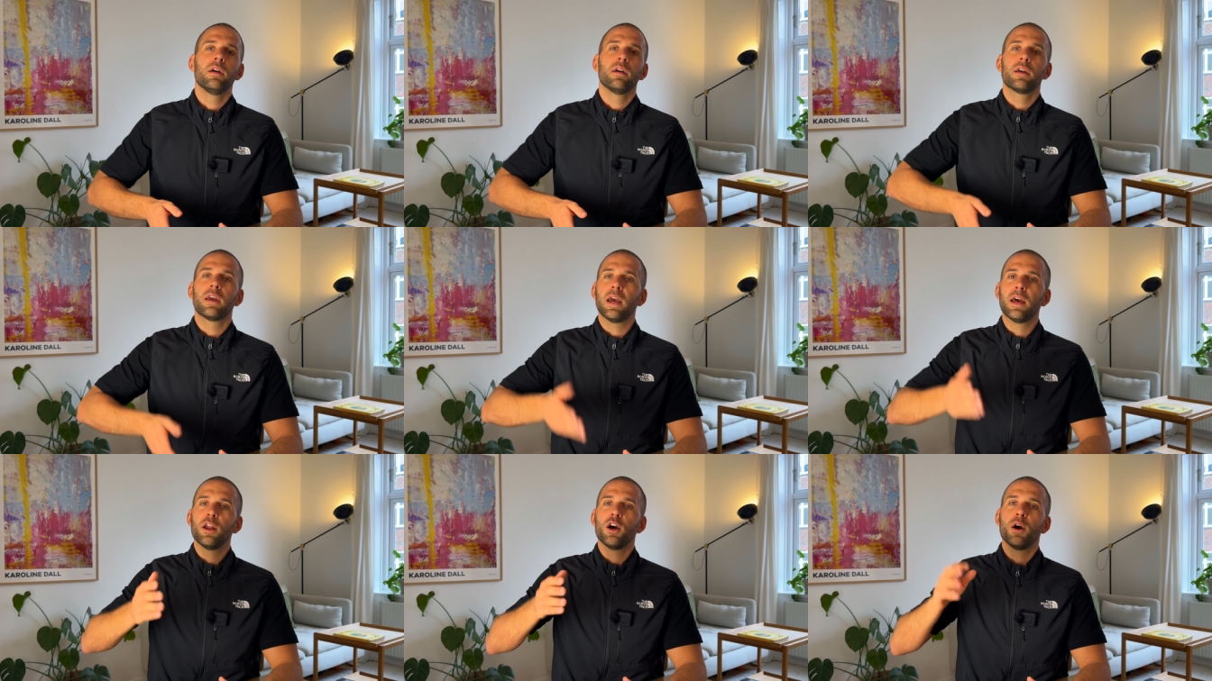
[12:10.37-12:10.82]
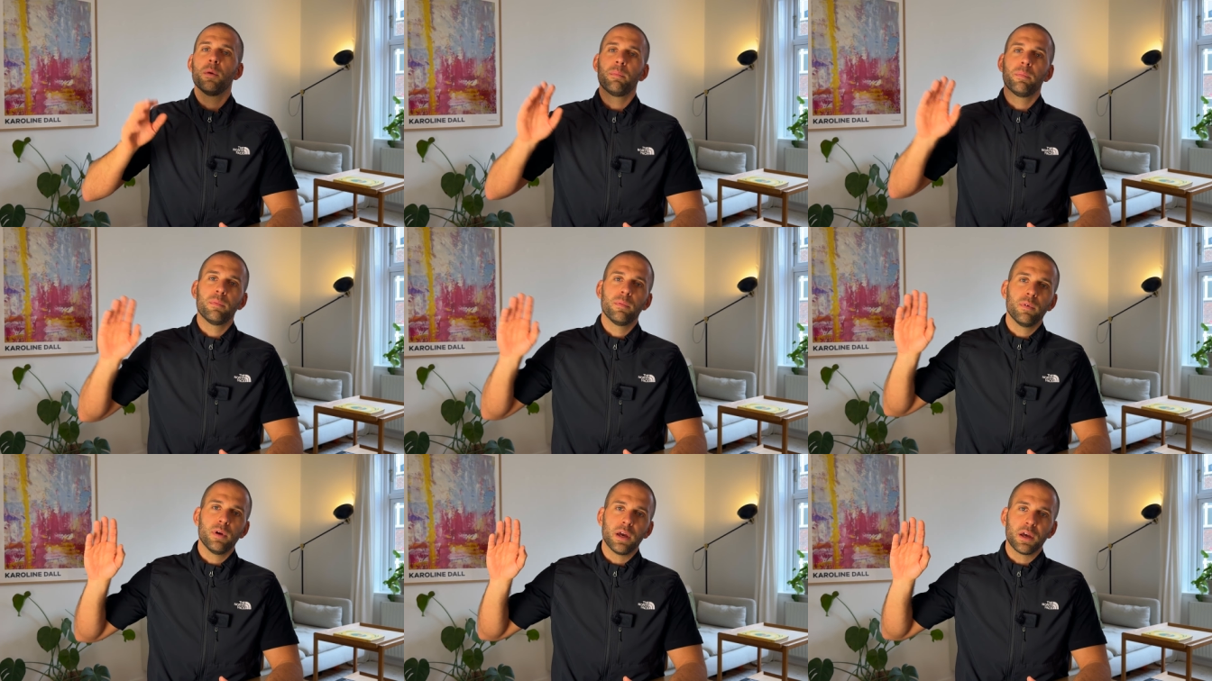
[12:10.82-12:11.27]
"Get
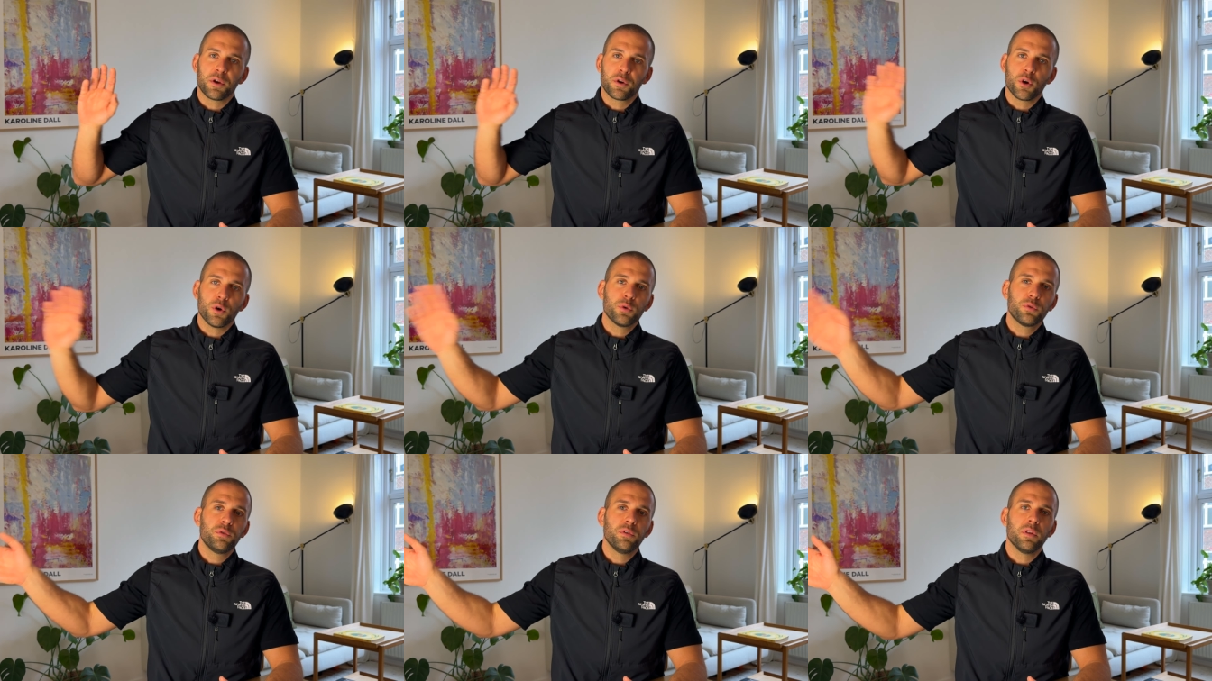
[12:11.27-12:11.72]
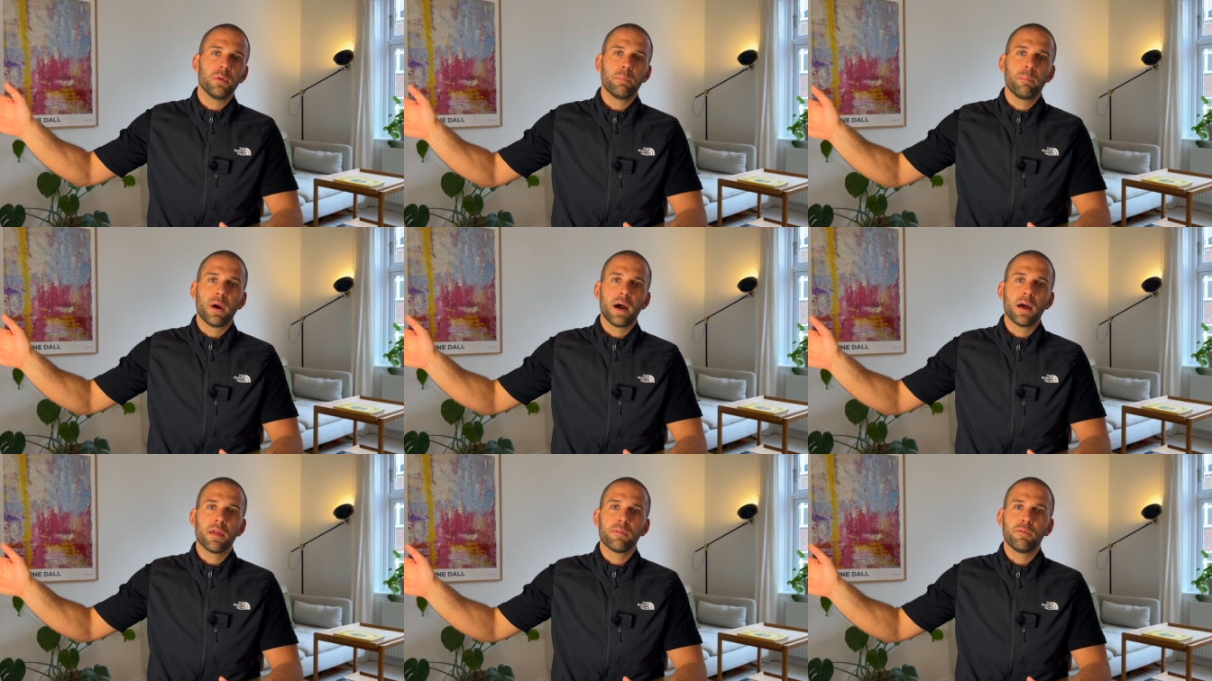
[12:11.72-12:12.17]
up and go to the
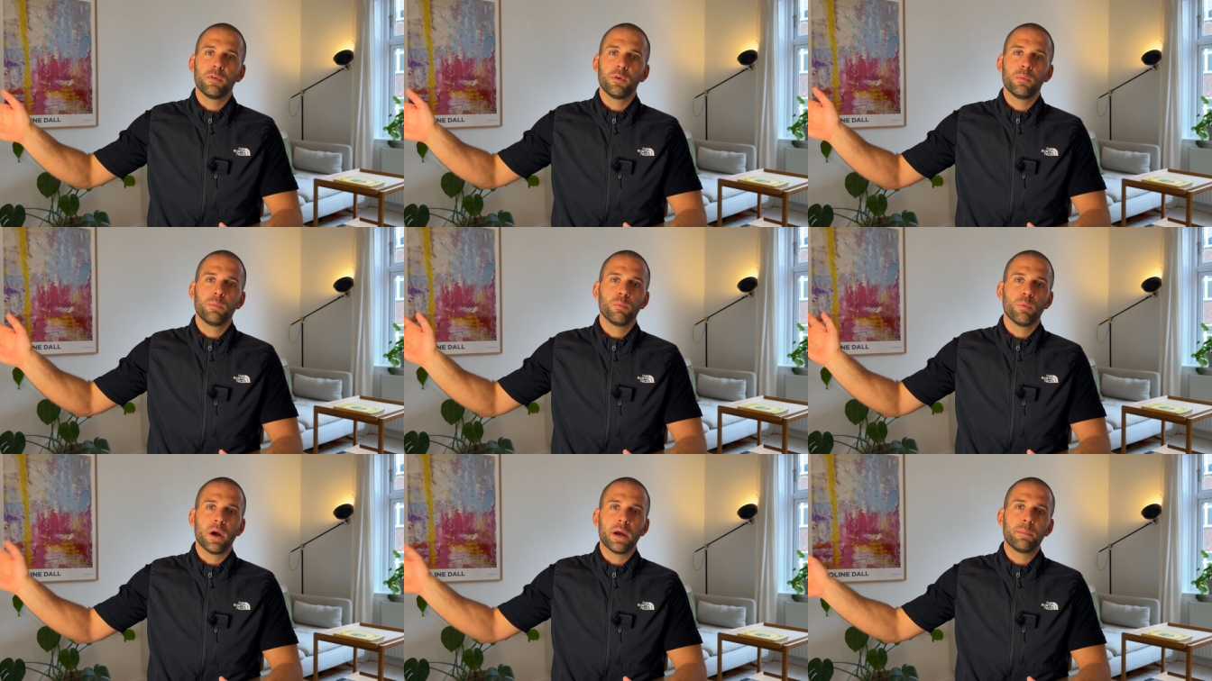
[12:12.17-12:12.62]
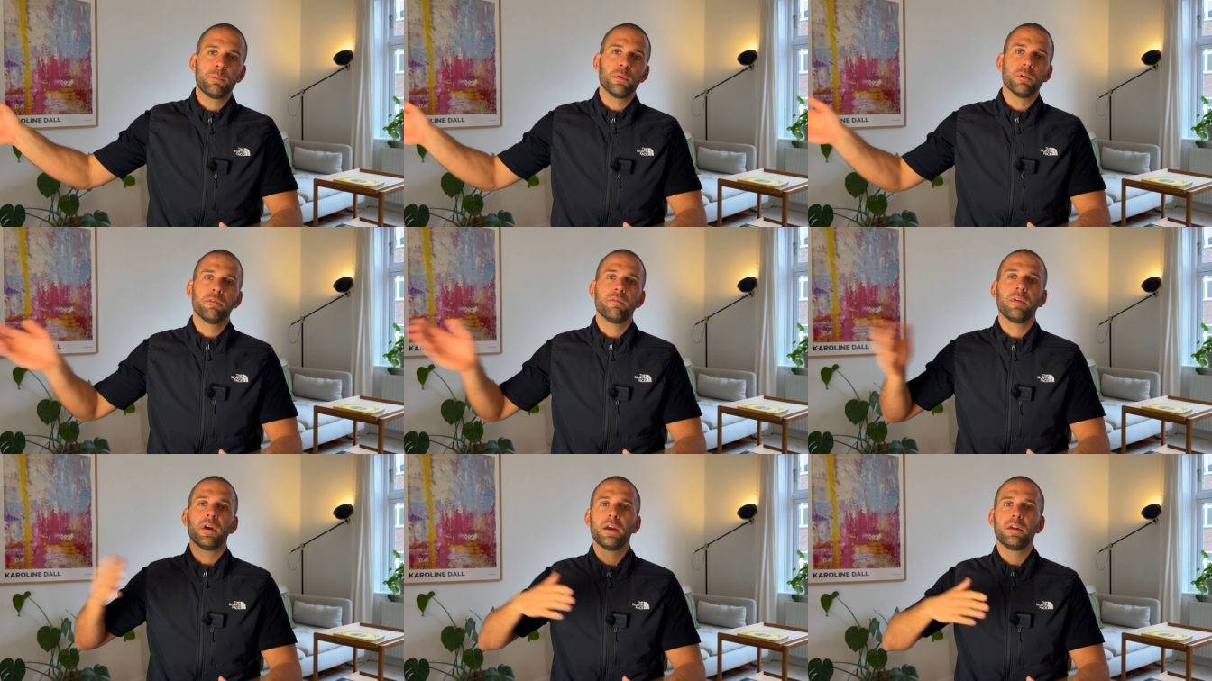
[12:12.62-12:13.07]
bathroom, wipe your
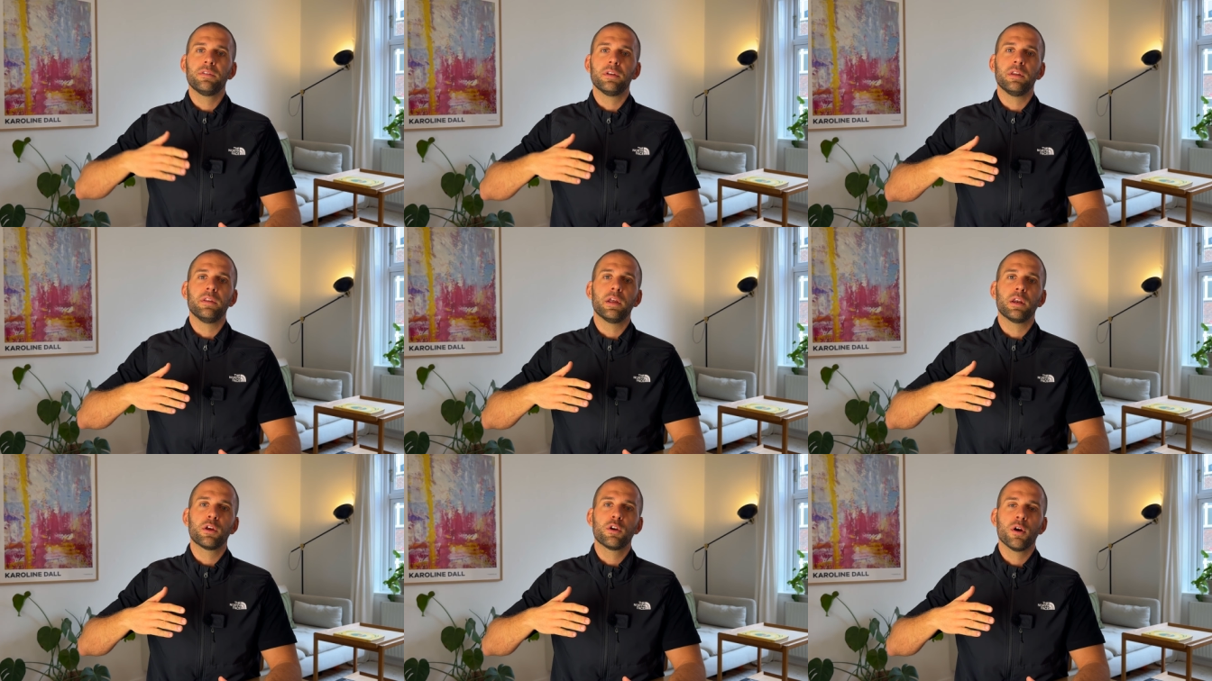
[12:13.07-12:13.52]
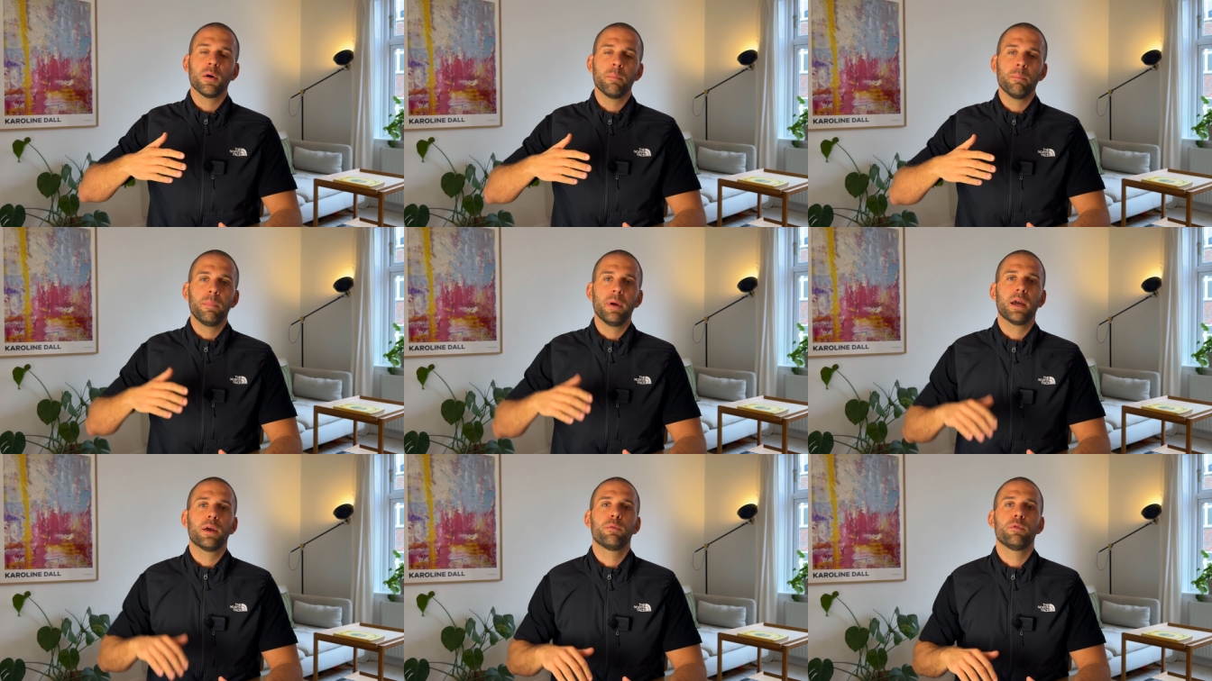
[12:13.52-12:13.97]
face, and then come
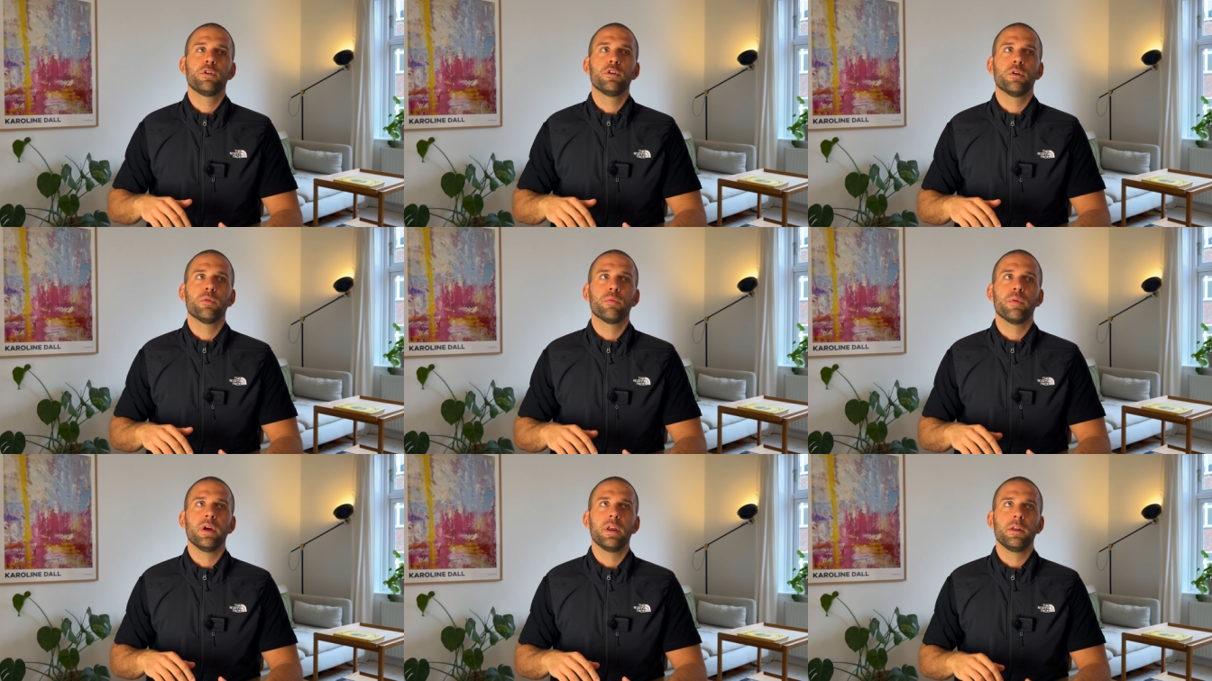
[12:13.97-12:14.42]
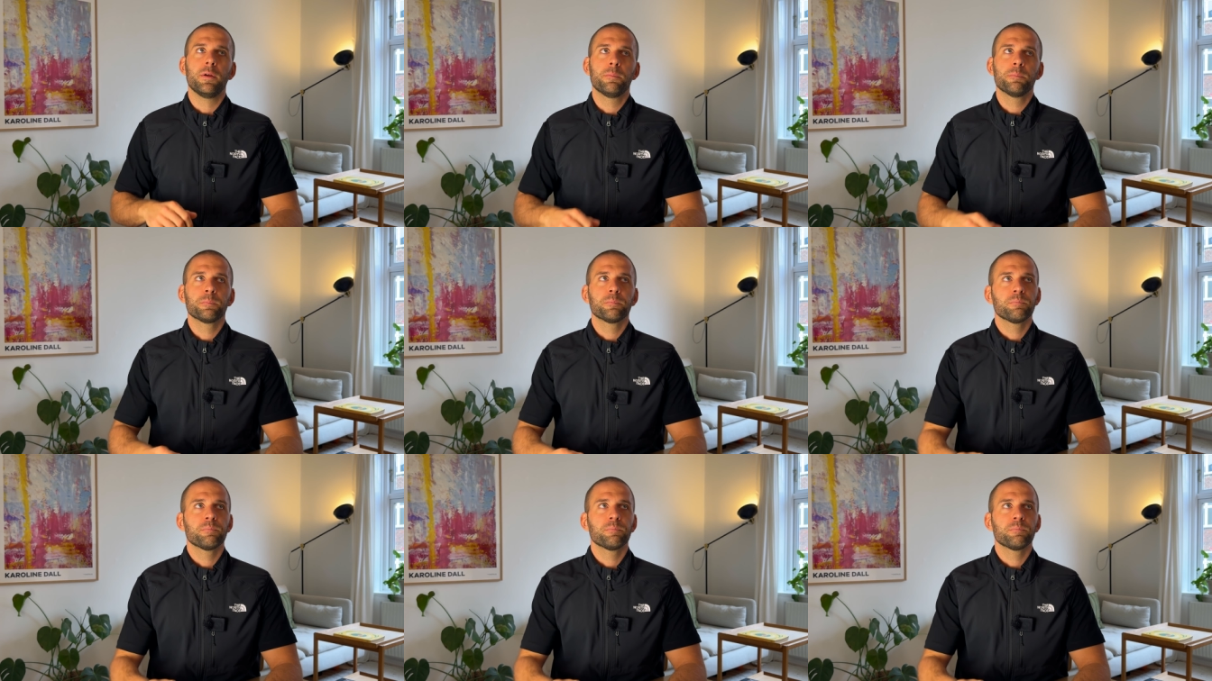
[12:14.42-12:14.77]
back when you're ready."